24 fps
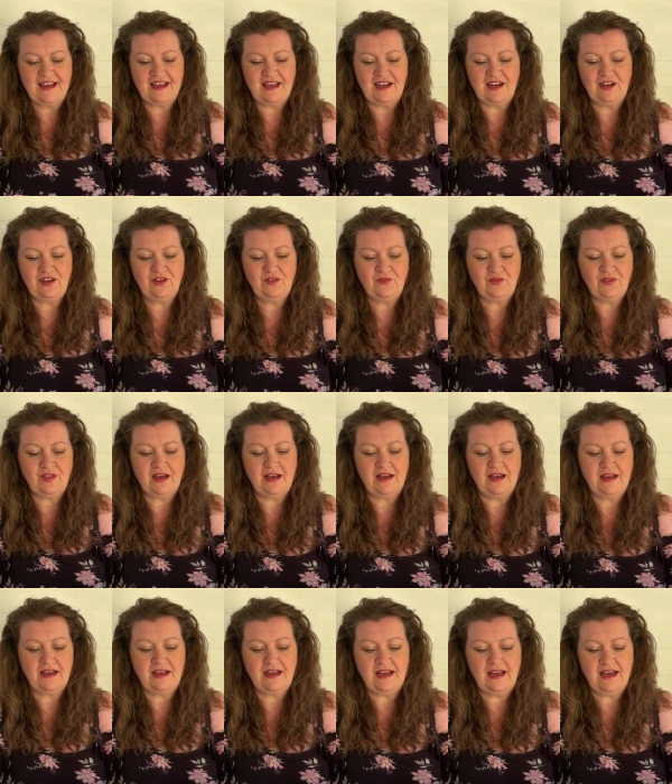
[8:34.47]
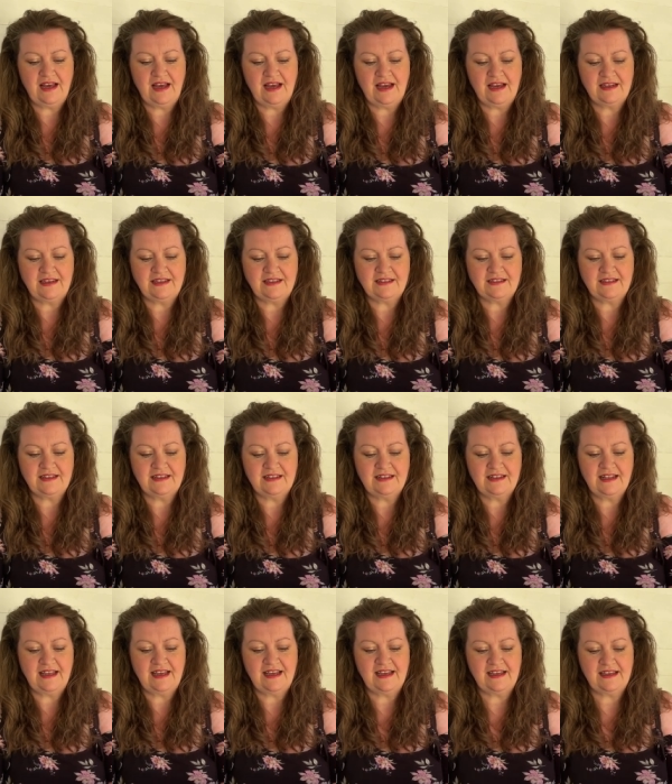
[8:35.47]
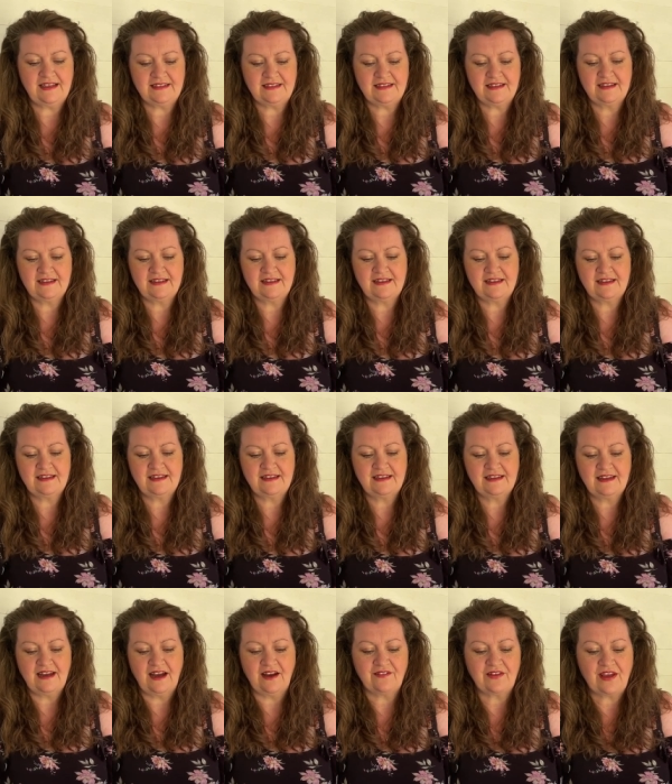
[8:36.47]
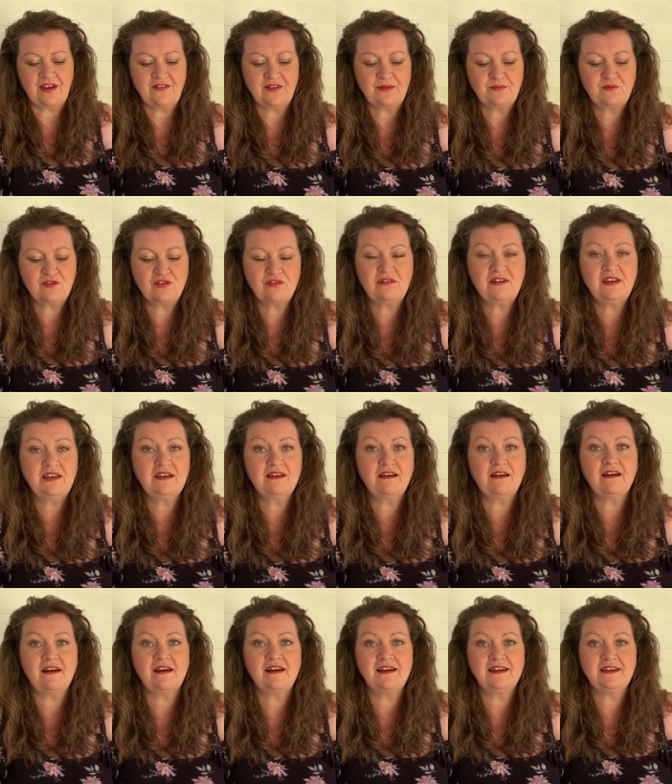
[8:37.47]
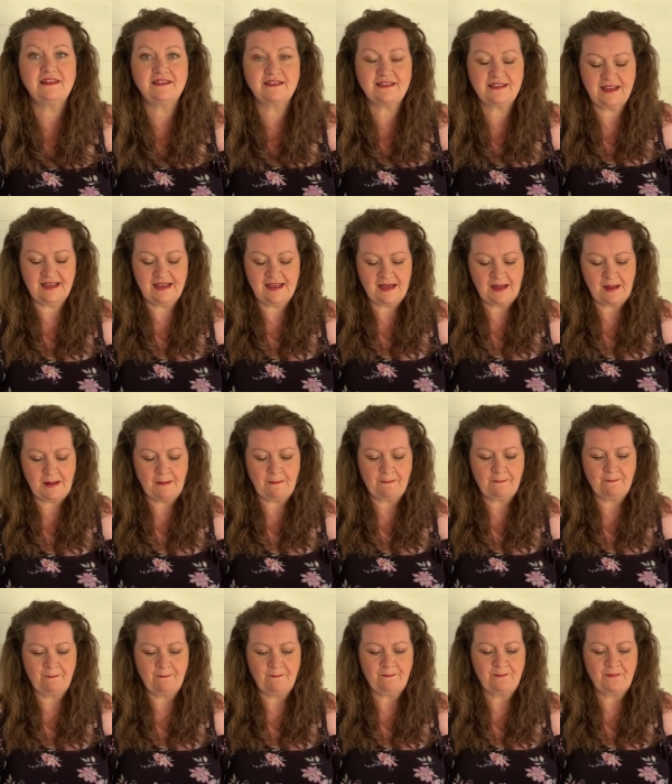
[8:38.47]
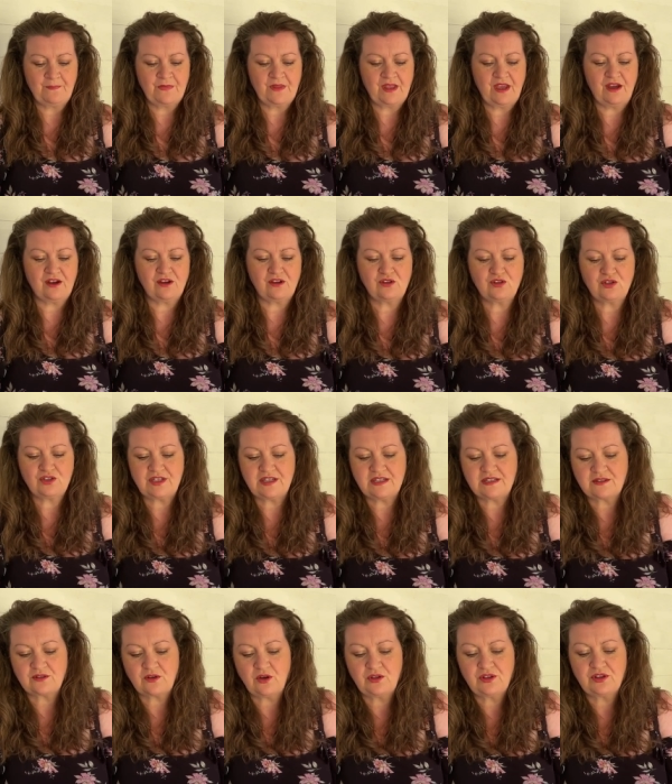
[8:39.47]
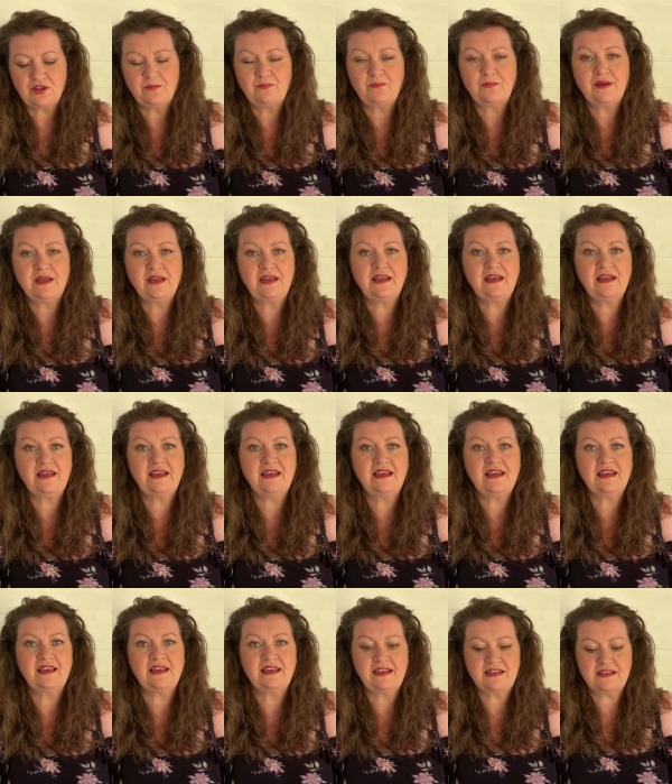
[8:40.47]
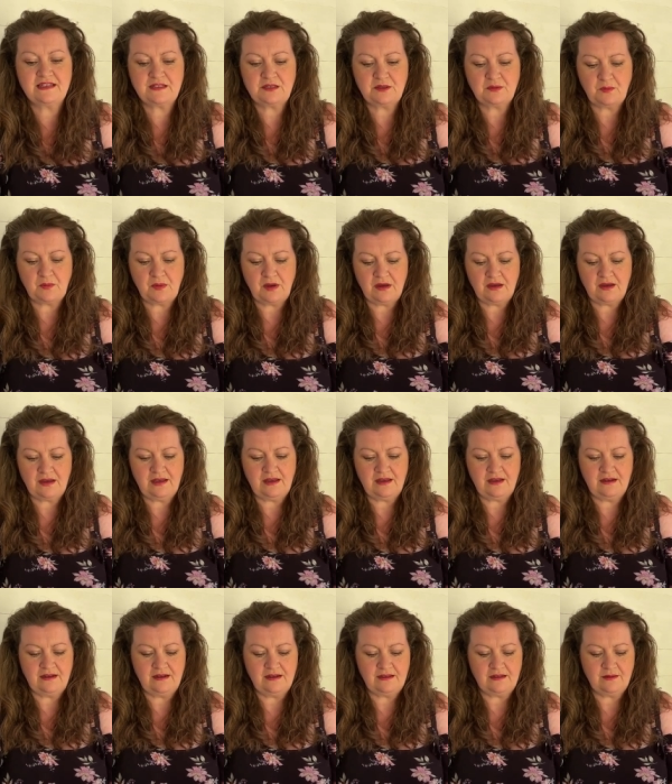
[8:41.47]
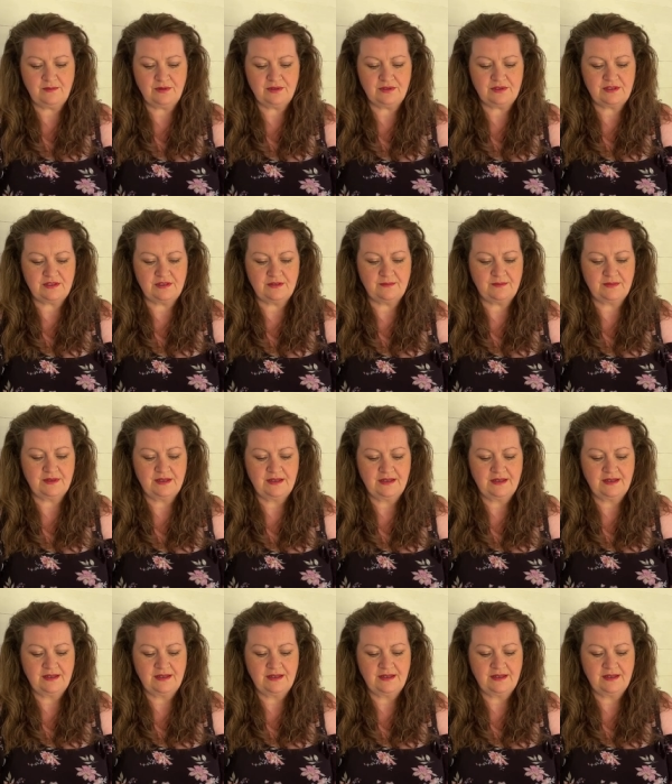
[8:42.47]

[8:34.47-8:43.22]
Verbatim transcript: I love that and his little head I've given him green eyes and because he's got the big smile at the bottom